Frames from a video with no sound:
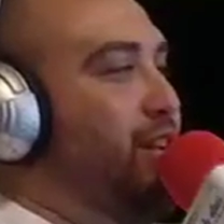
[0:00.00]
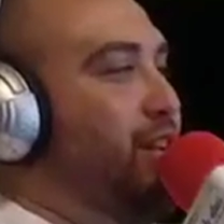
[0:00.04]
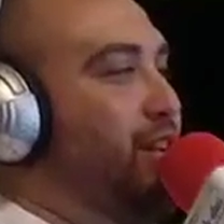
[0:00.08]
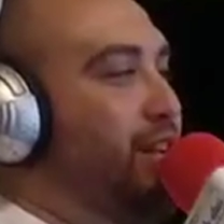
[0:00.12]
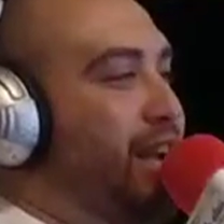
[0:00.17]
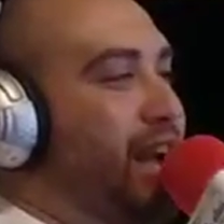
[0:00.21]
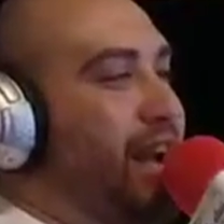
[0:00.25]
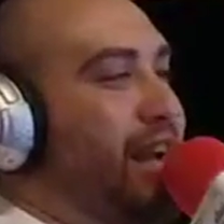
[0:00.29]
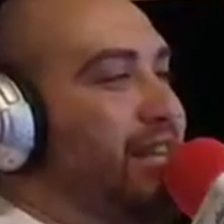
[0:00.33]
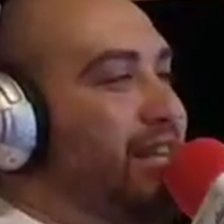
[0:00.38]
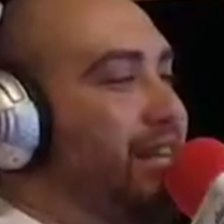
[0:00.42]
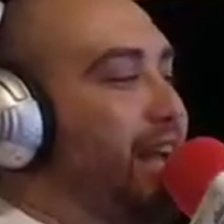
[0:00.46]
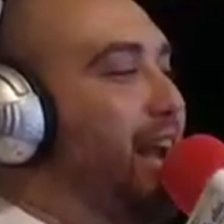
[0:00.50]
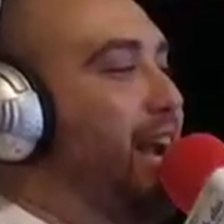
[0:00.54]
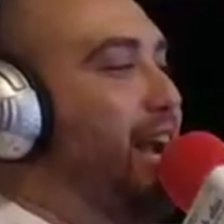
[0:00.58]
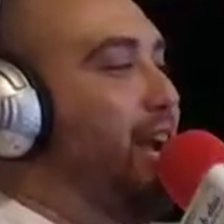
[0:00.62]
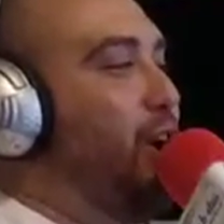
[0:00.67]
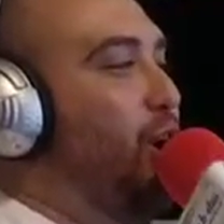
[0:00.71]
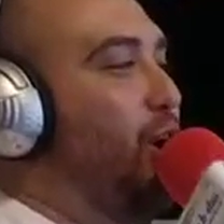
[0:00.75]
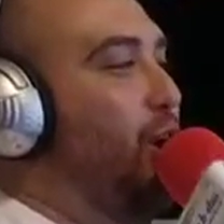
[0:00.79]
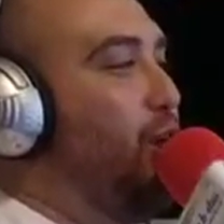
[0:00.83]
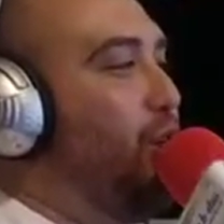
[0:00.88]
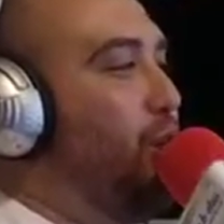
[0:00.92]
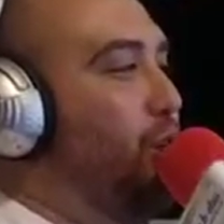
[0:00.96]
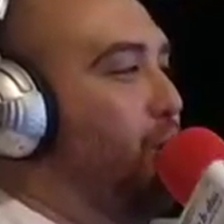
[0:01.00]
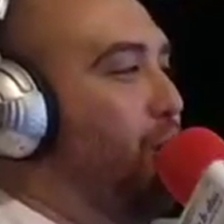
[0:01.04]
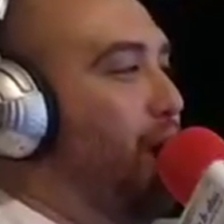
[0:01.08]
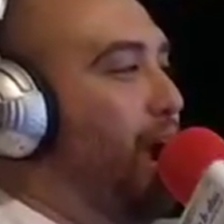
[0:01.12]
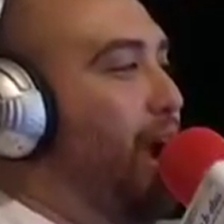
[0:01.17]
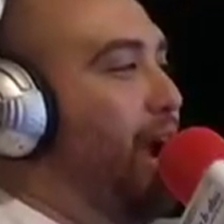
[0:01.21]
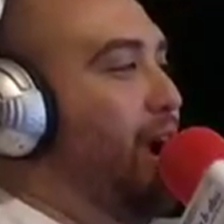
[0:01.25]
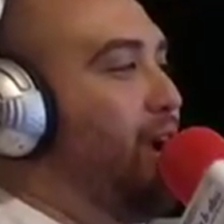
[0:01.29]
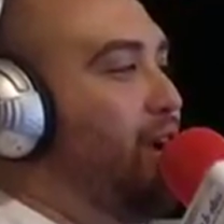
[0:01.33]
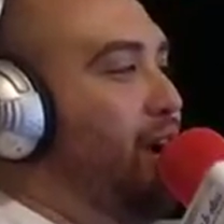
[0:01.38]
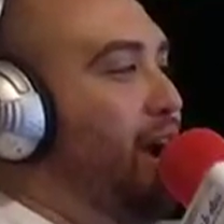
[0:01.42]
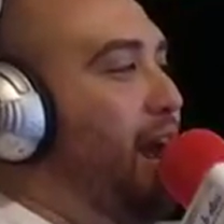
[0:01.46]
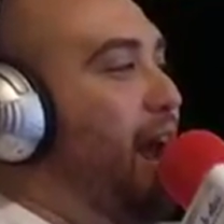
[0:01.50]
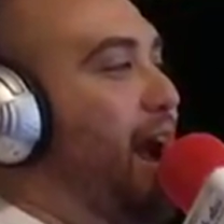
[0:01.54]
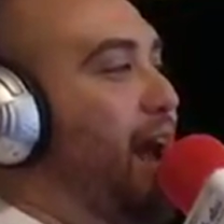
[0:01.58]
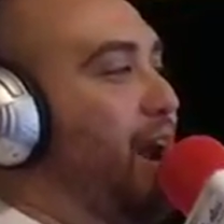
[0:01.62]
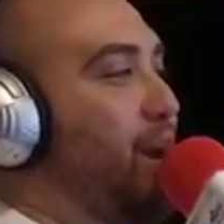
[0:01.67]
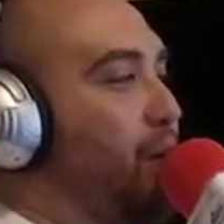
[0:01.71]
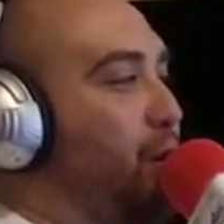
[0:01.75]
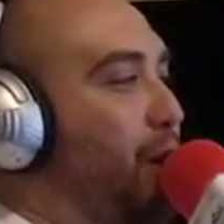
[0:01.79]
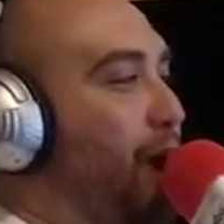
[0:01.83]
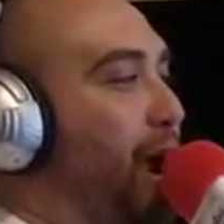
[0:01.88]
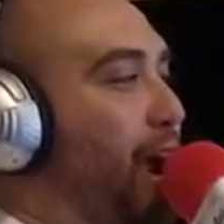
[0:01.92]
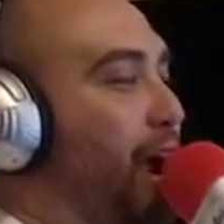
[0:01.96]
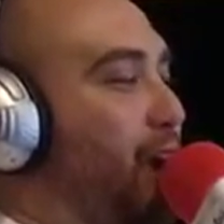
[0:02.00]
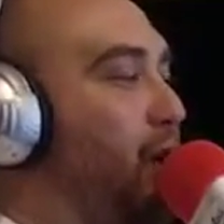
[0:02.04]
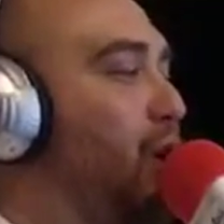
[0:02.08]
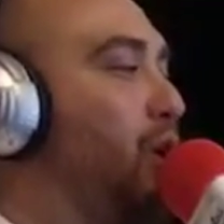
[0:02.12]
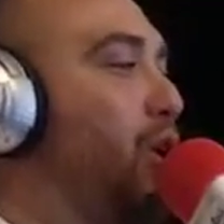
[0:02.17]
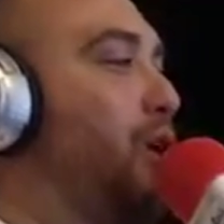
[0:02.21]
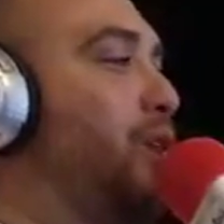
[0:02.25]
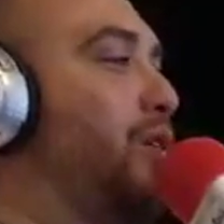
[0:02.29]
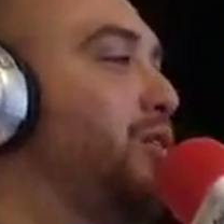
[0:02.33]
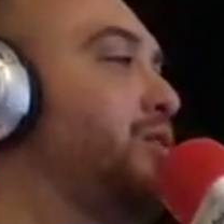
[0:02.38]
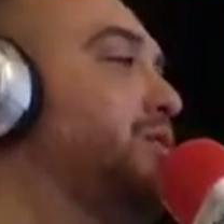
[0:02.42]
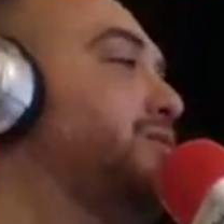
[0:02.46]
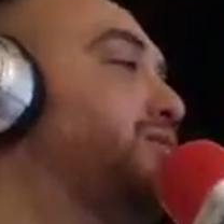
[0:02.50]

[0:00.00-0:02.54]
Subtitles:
You gotta take it all the way or not away at all.